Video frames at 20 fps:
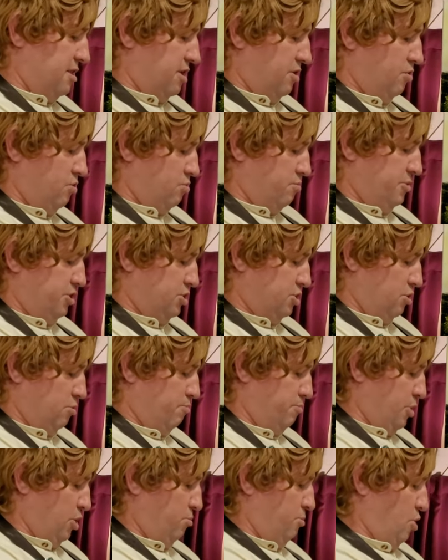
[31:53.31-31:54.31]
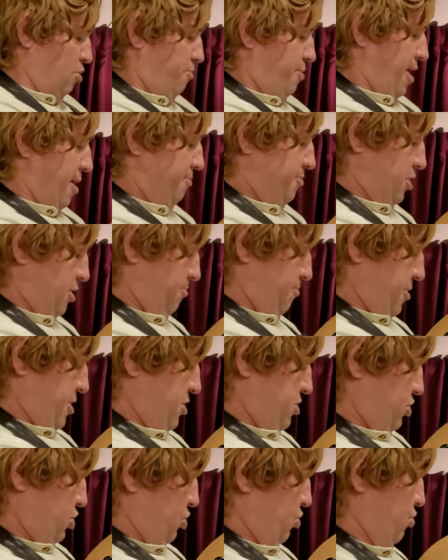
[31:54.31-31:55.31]
that old Mr. Bilbo popped up
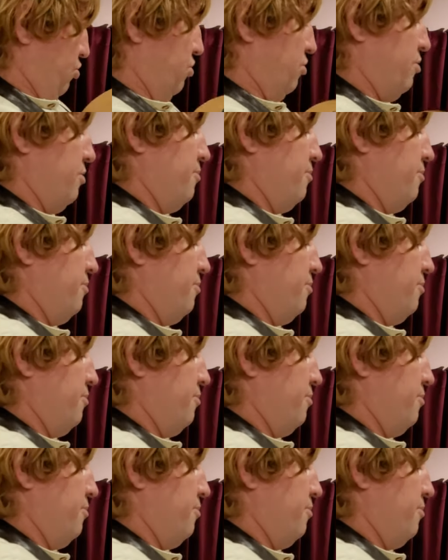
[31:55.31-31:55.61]
into.